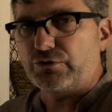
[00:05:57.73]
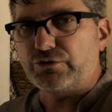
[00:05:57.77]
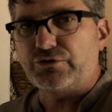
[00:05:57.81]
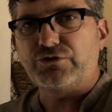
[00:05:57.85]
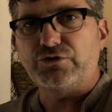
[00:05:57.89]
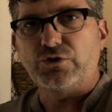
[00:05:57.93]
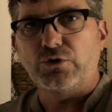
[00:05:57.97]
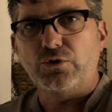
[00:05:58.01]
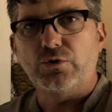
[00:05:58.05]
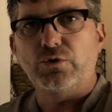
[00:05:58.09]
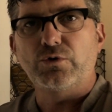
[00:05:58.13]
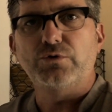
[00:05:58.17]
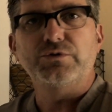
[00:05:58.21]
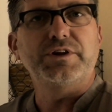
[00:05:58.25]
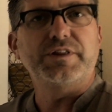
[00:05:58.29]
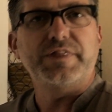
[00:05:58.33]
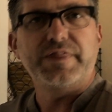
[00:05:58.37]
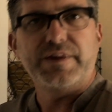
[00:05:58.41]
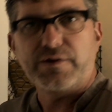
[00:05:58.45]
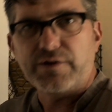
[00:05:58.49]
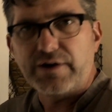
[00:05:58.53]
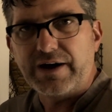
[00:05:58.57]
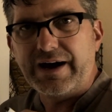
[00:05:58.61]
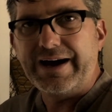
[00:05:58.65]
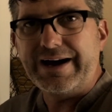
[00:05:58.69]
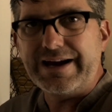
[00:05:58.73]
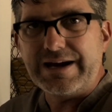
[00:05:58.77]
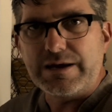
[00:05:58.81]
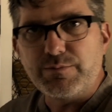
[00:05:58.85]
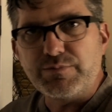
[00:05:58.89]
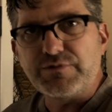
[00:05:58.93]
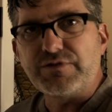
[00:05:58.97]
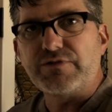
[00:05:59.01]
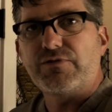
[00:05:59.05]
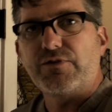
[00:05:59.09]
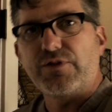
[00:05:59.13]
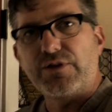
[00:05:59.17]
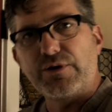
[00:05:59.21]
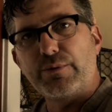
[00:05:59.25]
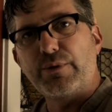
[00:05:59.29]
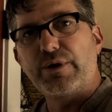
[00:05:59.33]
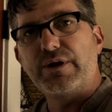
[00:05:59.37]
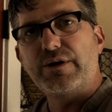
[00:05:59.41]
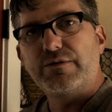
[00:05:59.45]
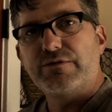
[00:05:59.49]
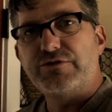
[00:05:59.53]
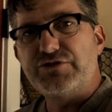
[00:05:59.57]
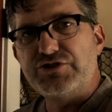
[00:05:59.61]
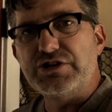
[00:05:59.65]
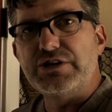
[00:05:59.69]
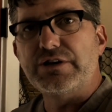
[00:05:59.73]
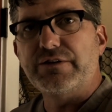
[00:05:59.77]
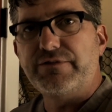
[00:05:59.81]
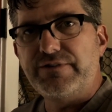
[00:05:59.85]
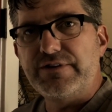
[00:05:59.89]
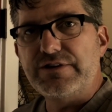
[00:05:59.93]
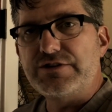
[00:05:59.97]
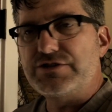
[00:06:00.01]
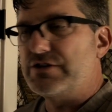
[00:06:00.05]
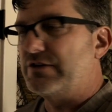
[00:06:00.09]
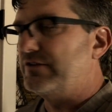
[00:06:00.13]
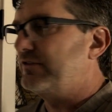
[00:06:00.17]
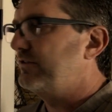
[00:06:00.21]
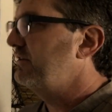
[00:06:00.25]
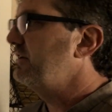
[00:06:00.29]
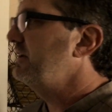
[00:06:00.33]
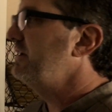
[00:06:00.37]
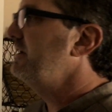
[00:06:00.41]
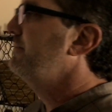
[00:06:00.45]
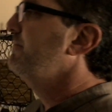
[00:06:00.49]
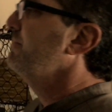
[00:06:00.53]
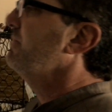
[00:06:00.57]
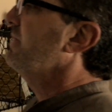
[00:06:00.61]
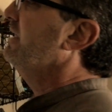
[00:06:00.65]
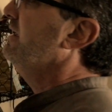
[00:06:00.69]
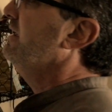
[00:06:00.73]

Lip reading: are sold and they're hyped for their energy efficiency,